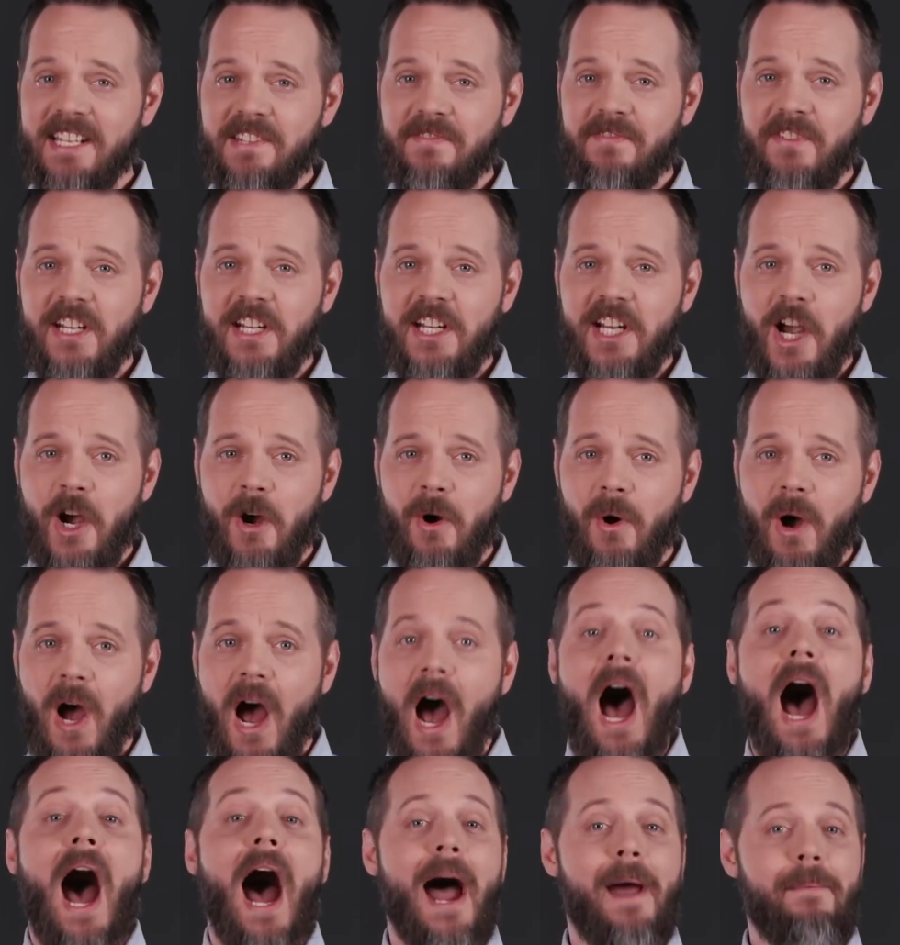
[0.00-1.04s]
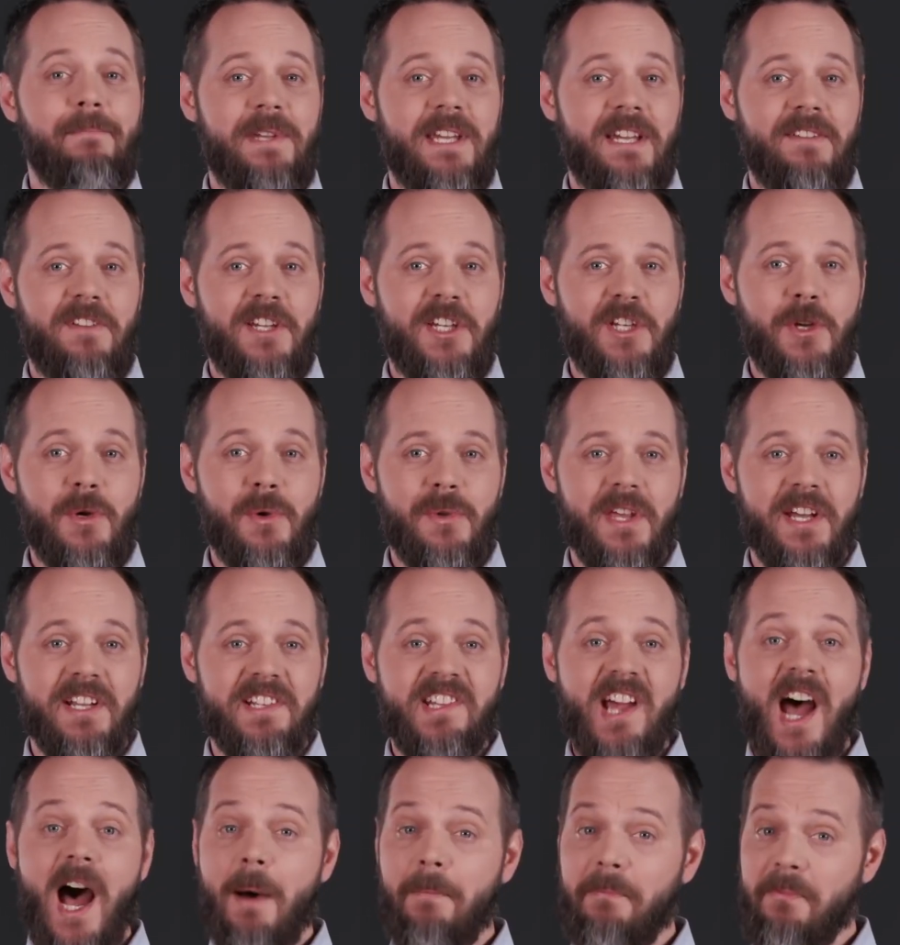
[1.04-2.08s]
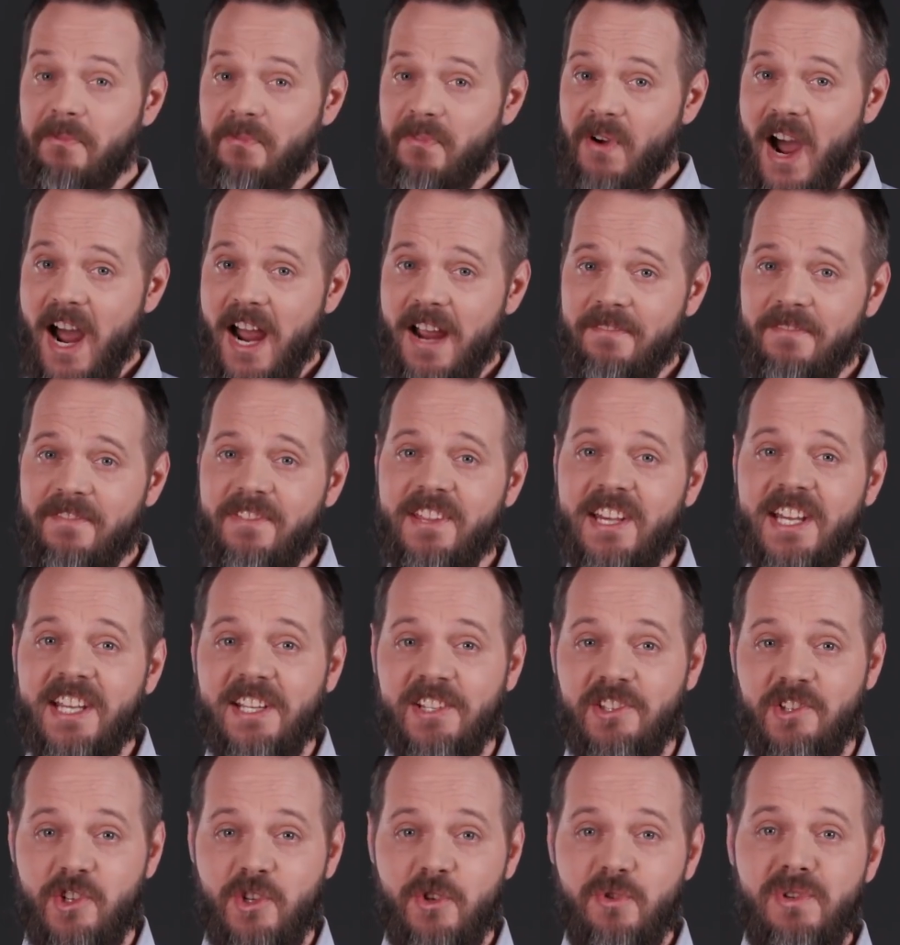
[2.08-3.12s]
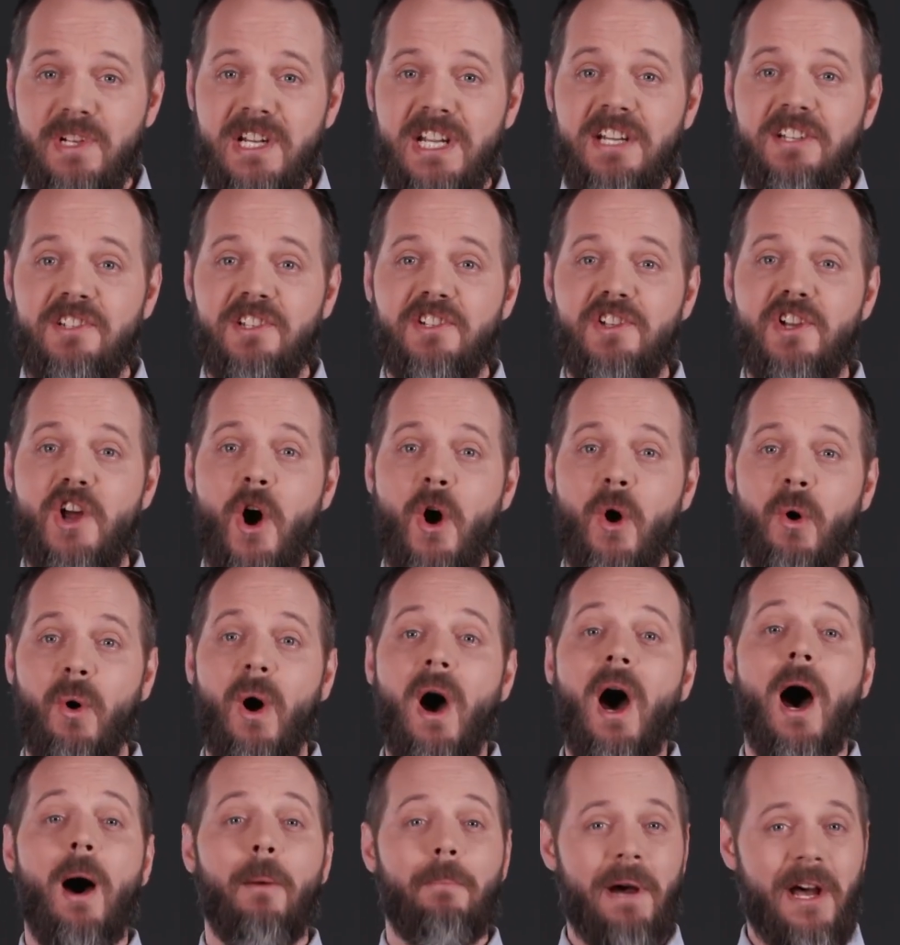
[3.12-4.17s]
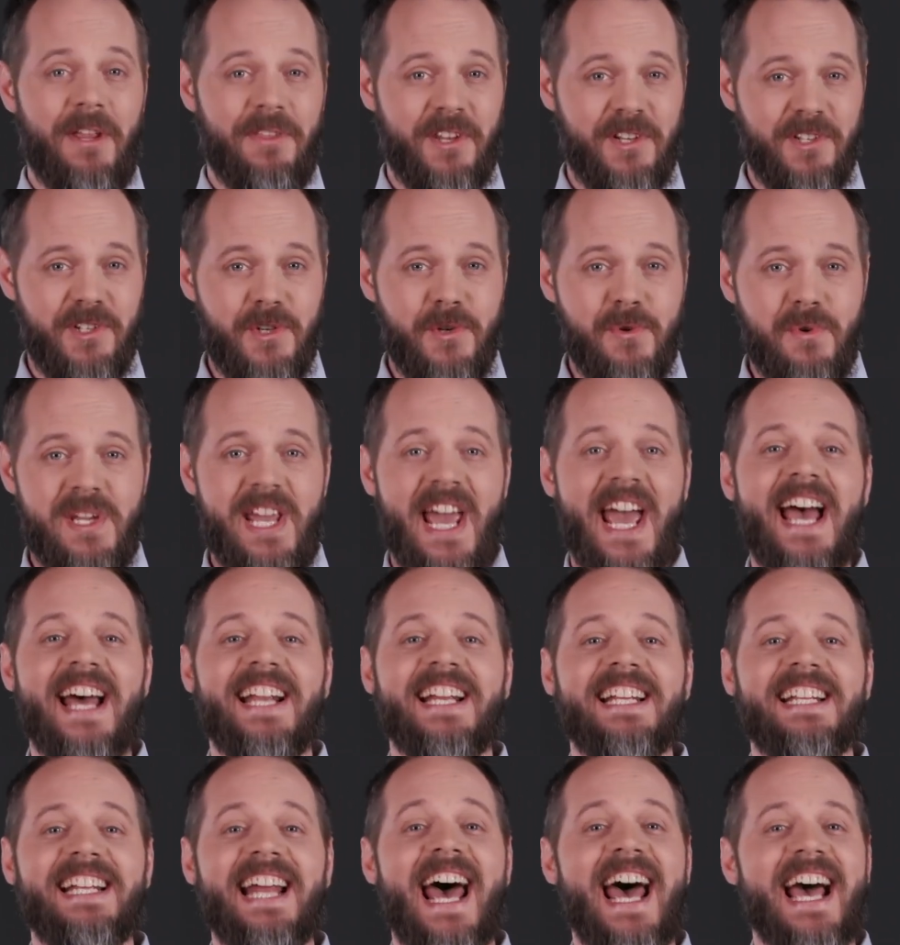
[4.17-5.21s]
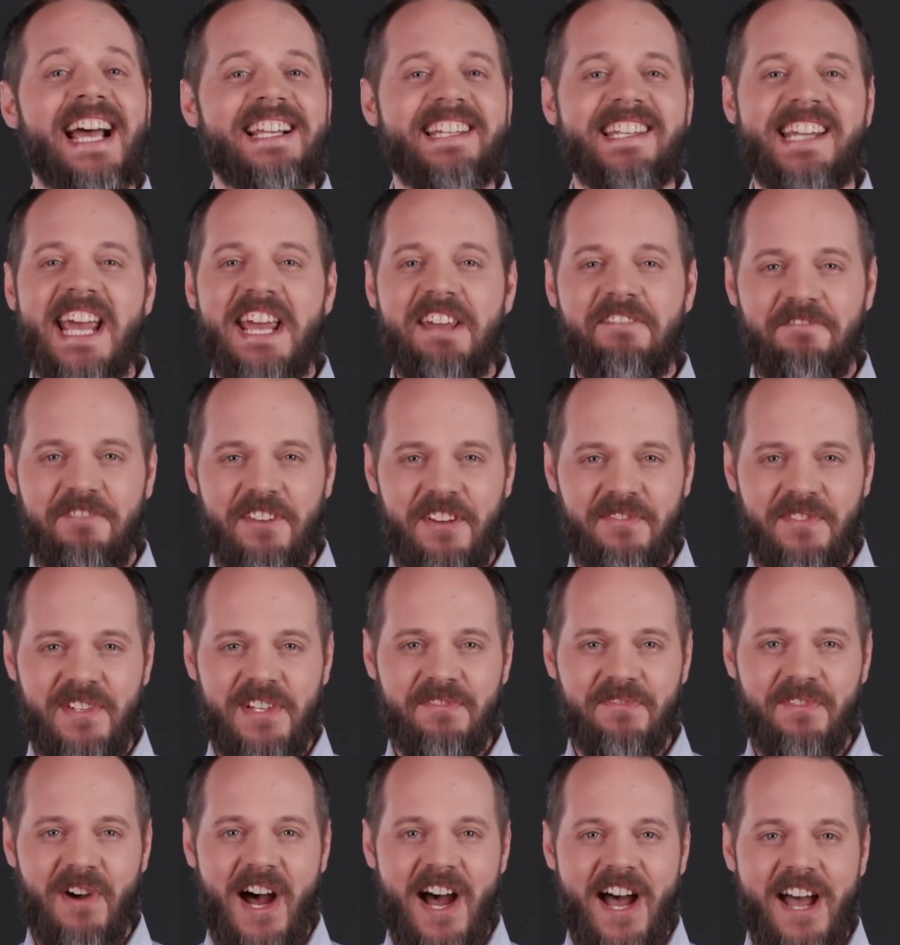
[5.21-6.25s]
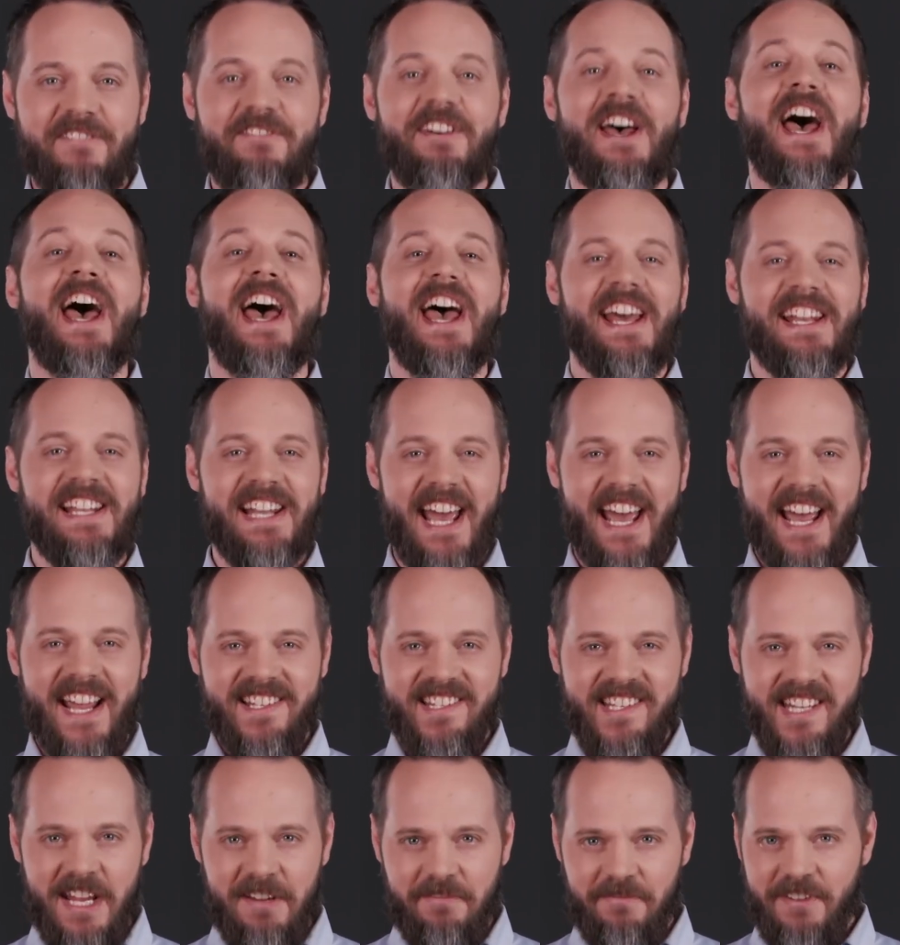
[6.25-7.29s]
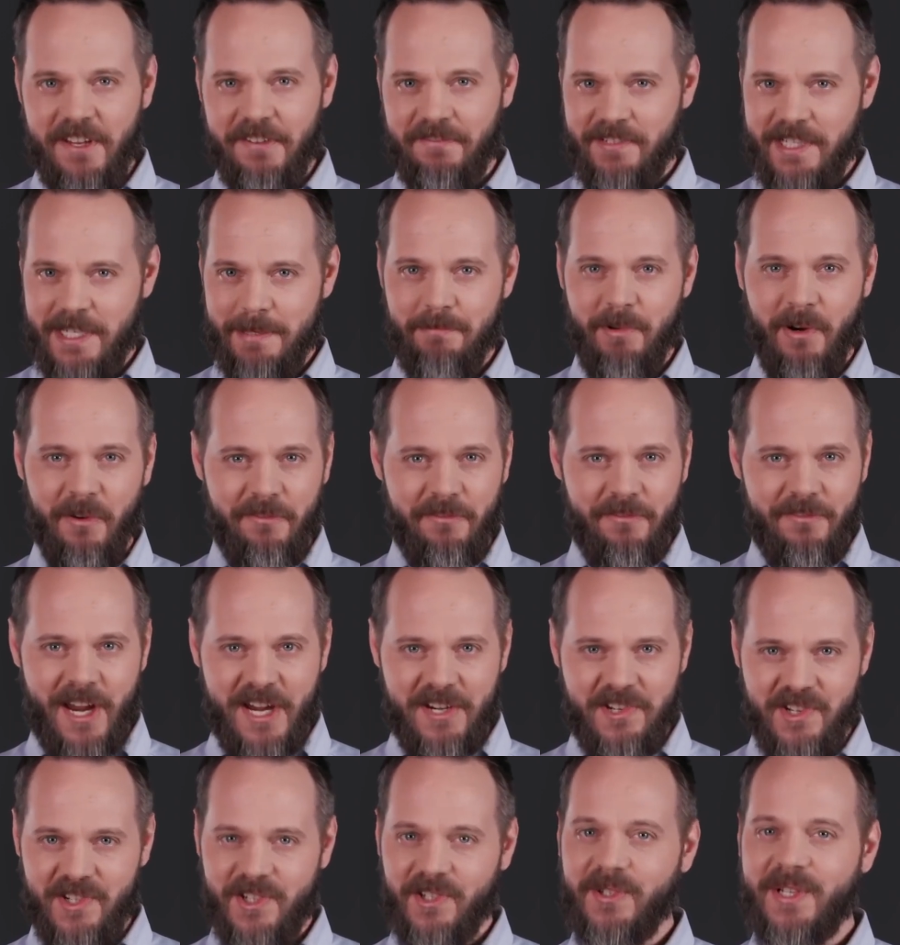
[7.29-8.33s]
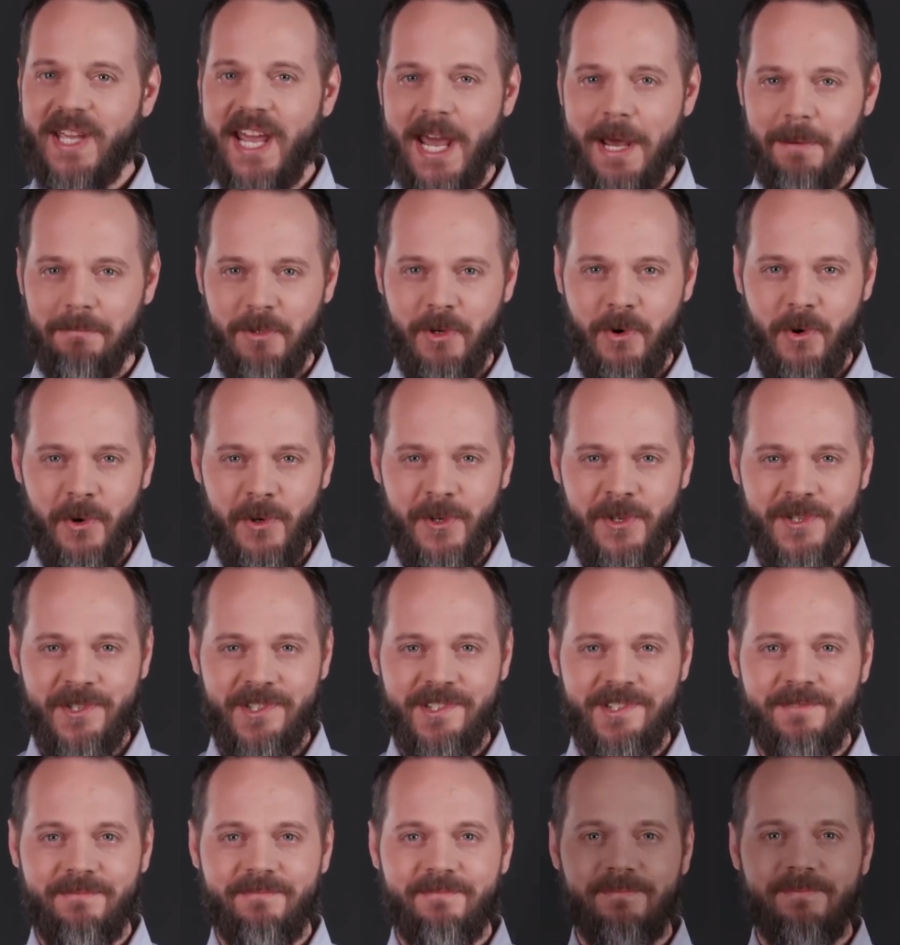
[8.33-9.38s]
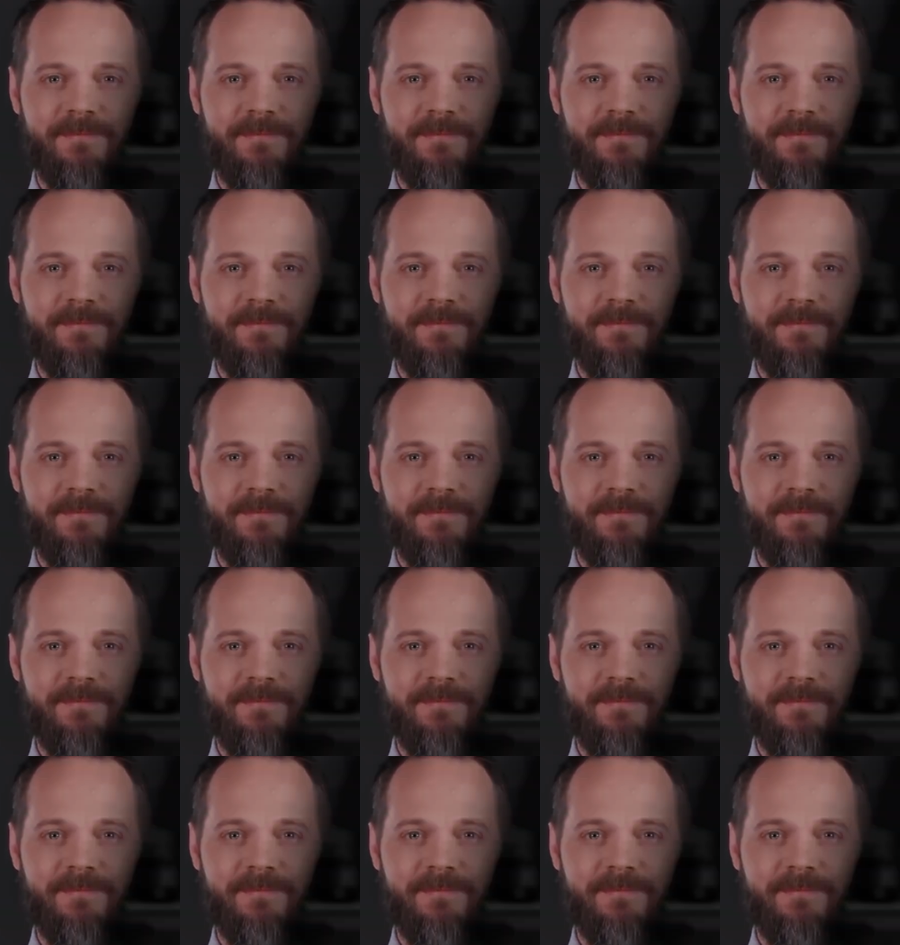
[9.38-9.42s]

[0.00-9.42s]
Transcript: this video, I'm giving you the top 5 things you need to know about the new Canon XA55 and XA50 professional camcorders.